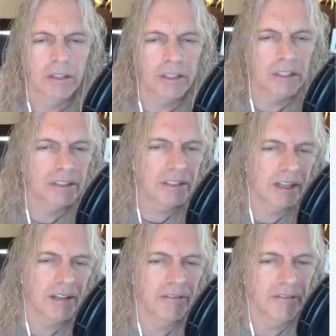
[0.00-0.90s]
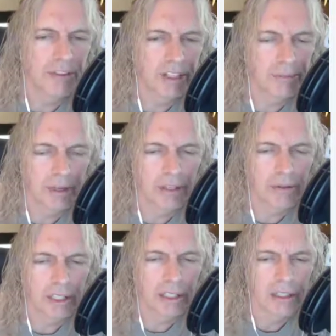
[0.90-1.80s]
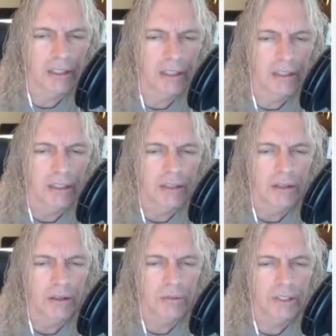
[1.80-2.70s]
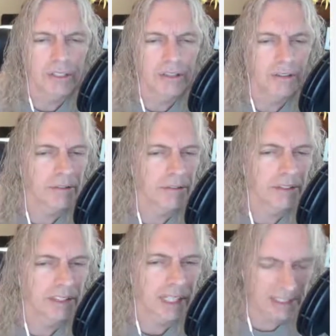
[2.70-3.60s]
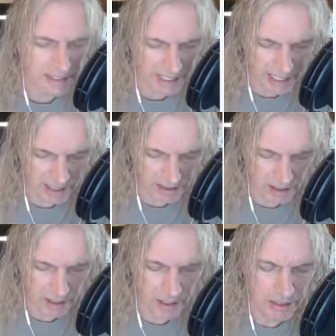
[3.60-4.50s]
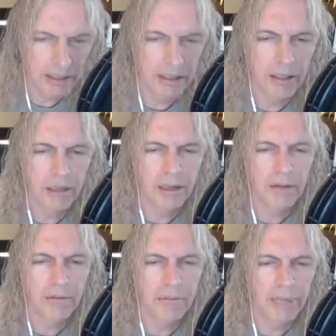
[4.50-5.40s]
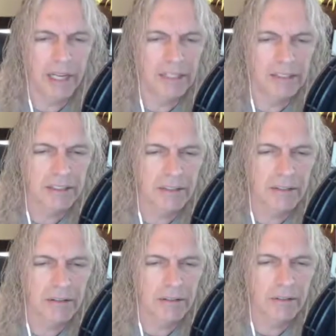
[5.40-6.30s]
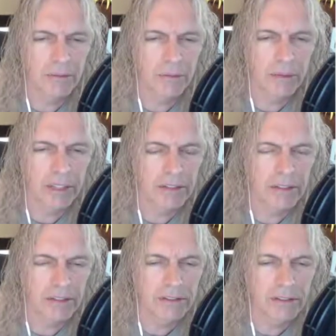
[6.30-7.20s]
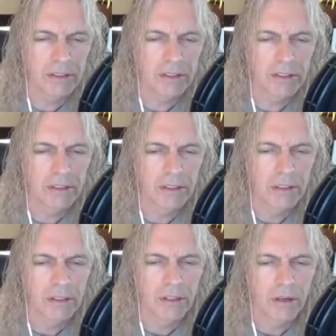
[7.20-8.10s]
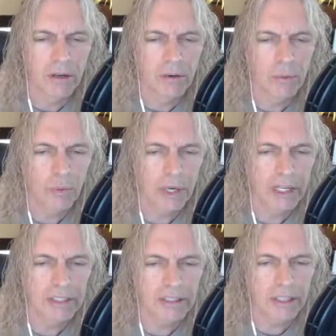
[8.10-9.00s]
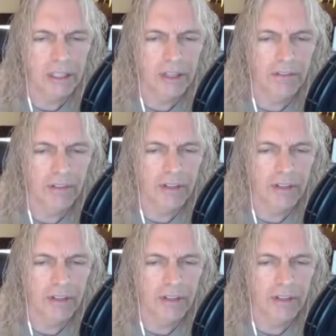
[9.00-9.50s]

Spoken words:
goods. I don't even fish, by the way. What's your site's tagline? Best reels west of